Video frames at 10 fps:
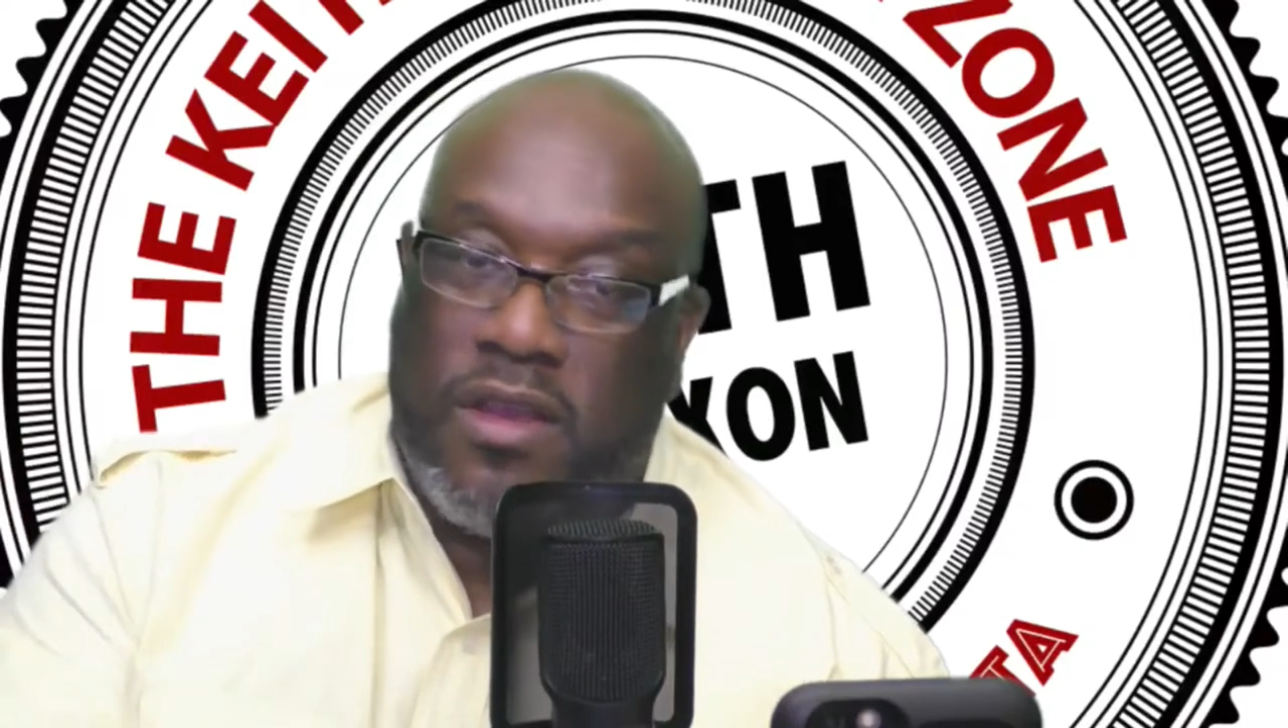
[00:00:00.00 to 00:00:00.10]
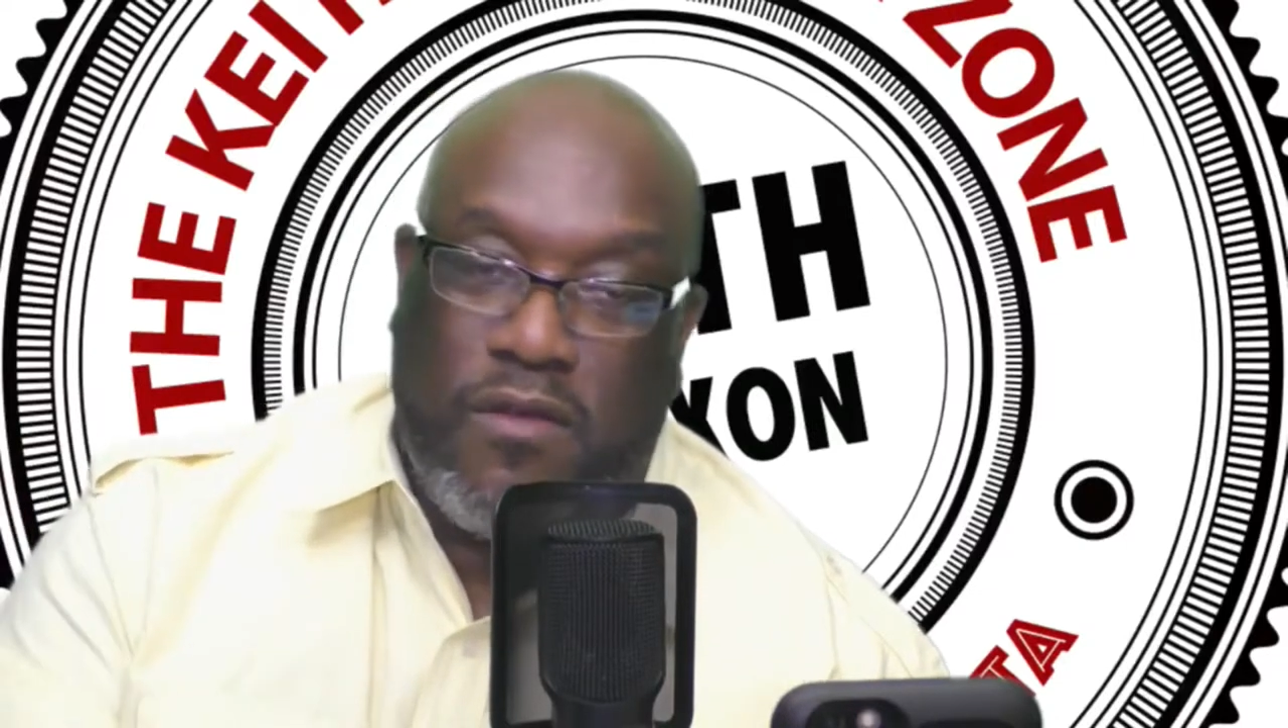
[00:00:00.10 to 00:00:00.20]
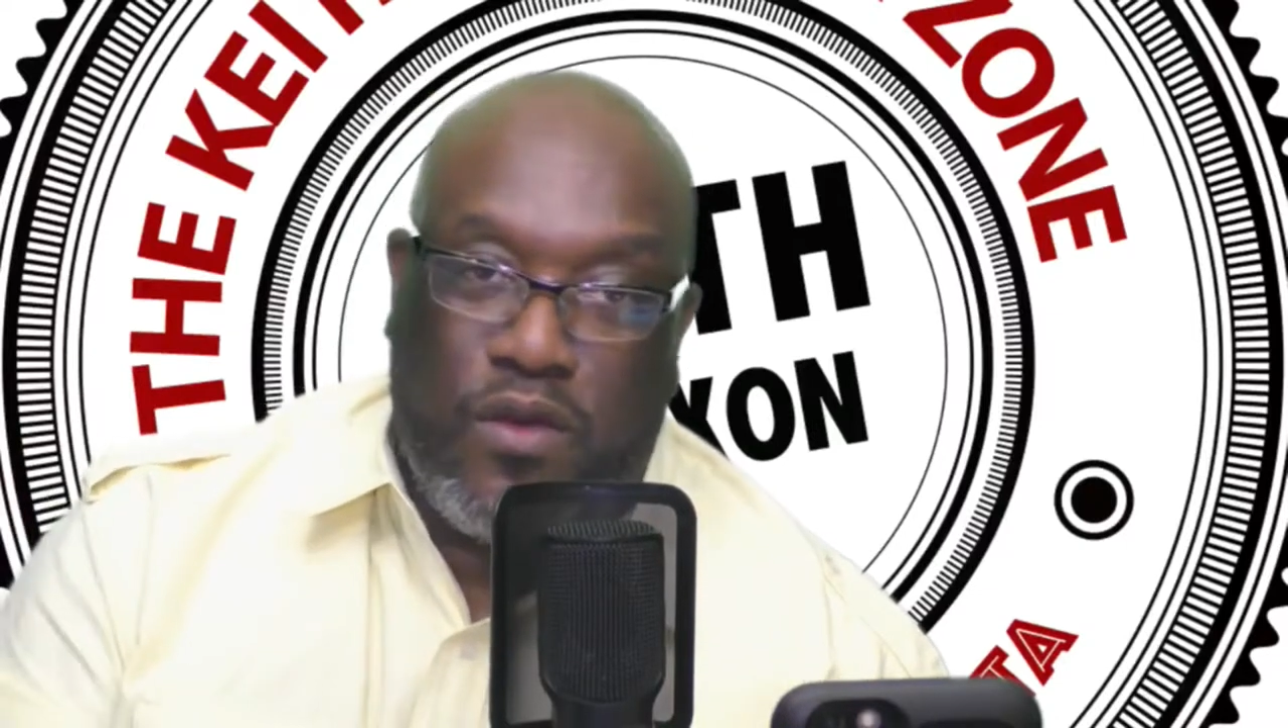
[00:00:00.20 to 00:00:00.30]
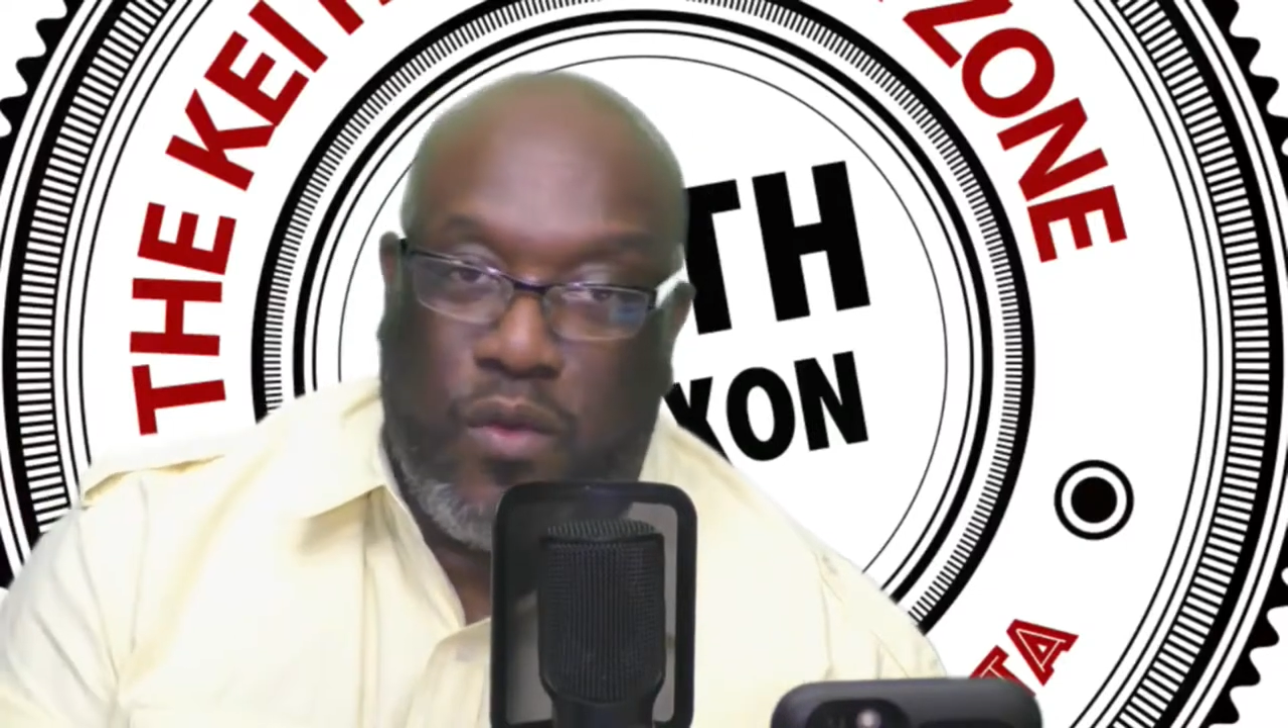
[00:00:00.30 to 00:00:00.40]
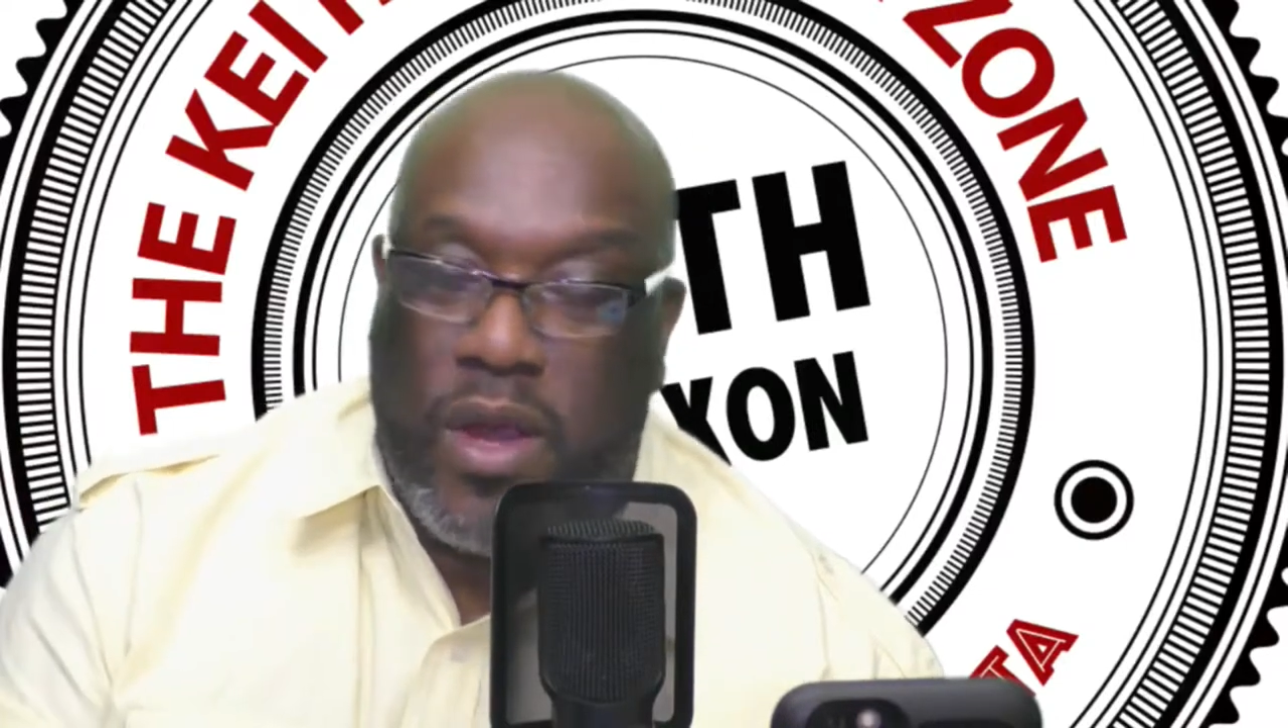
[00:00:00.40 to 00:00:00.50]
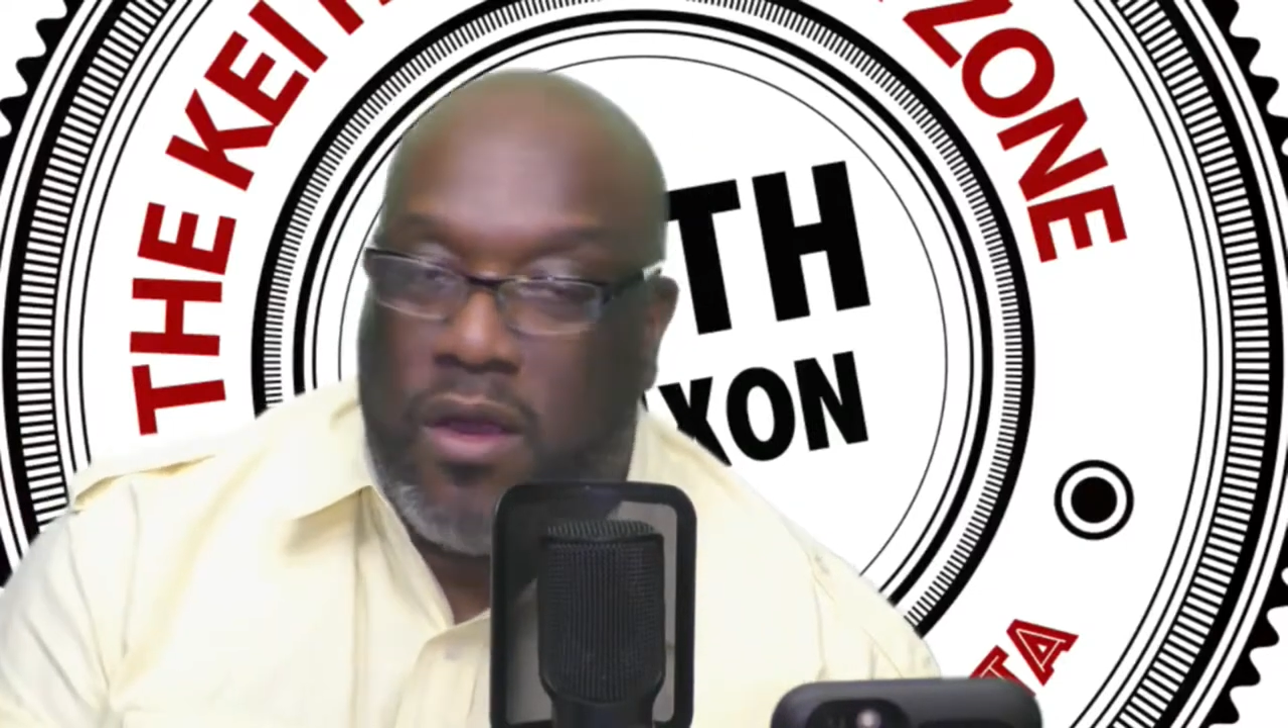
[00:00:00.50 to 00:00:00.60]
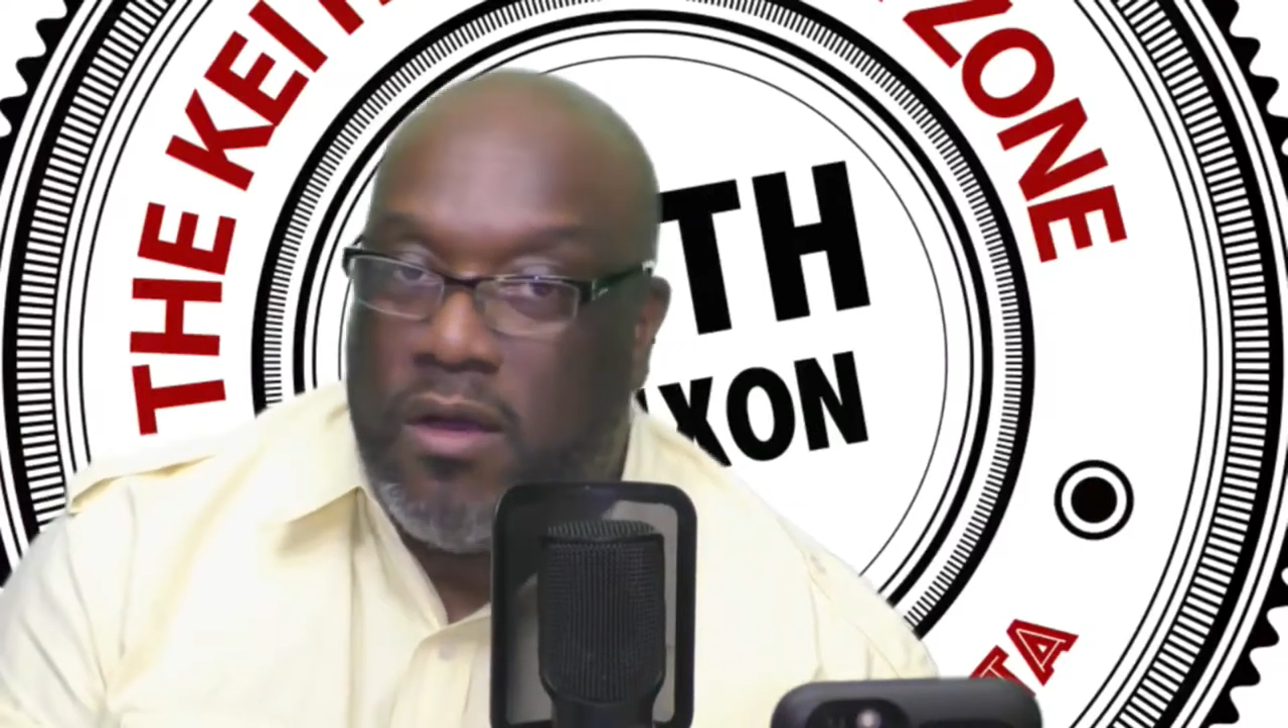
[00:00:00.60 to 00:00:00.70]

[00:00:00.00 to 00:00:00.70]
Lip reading: giving away